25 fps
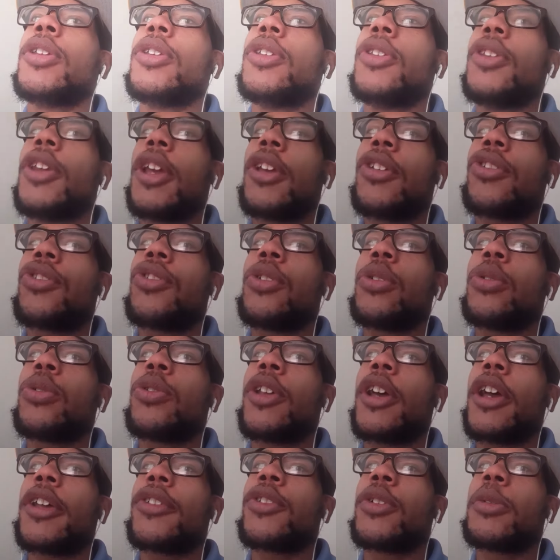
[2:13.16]
National
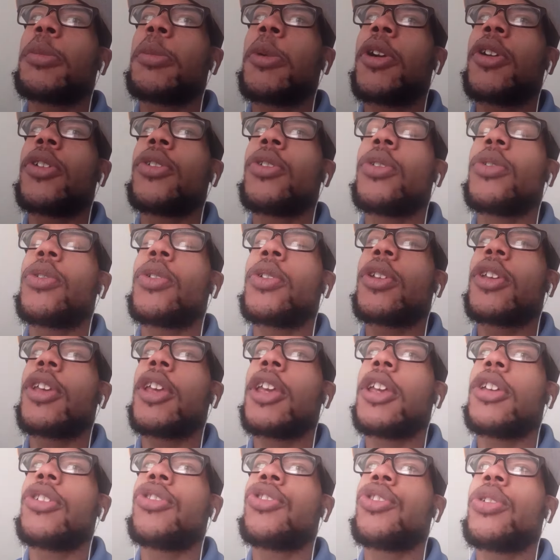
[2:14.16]
Dr. Martin Luther
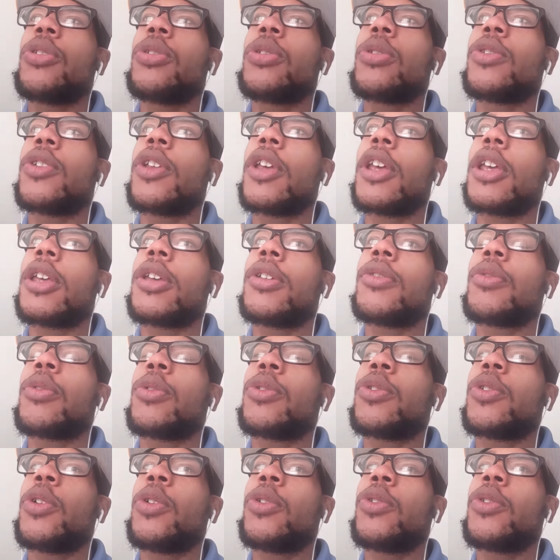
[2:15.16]
King Jr. Day,
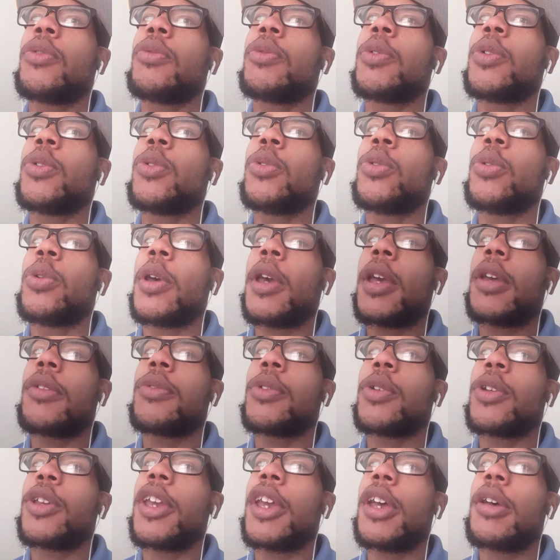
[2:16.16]
for those of you who have
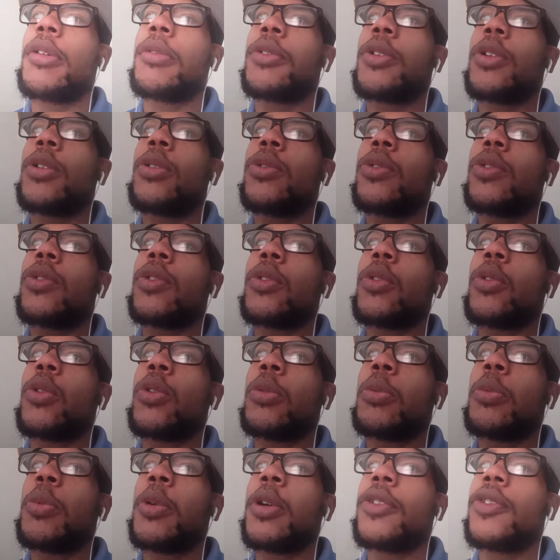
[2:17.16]
your calendars
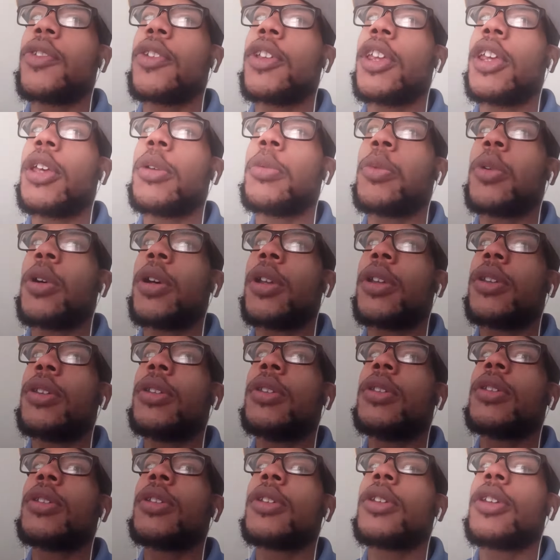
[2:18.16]
or want to get one,
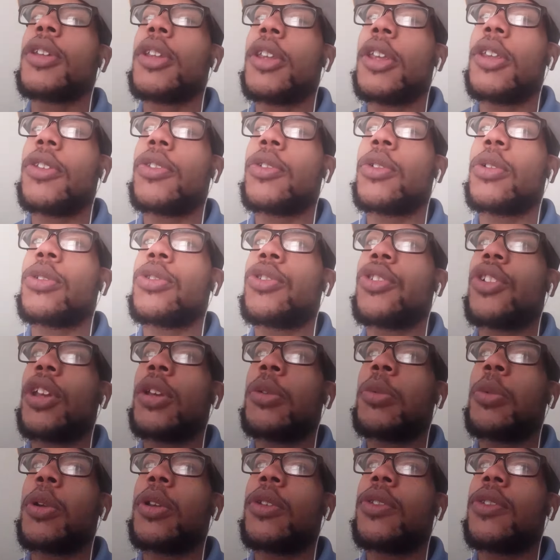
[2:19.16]
is on
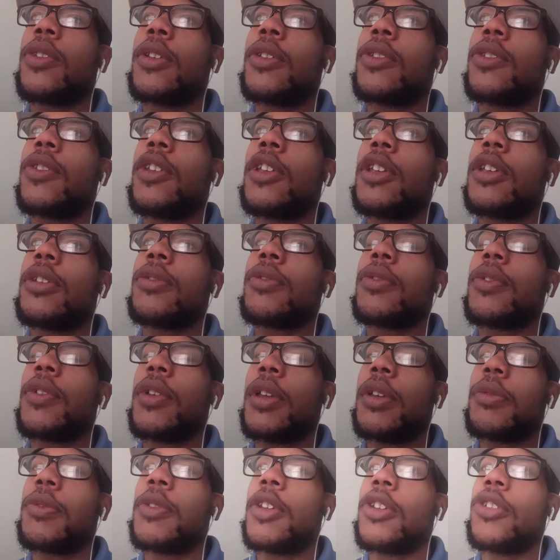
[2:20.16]
January 16th
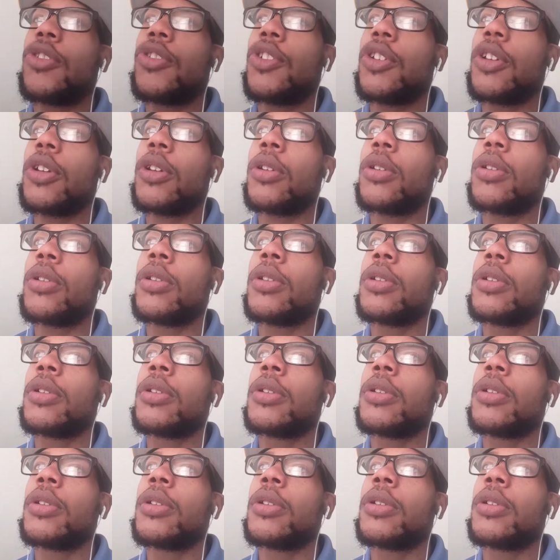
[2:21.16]
of this year.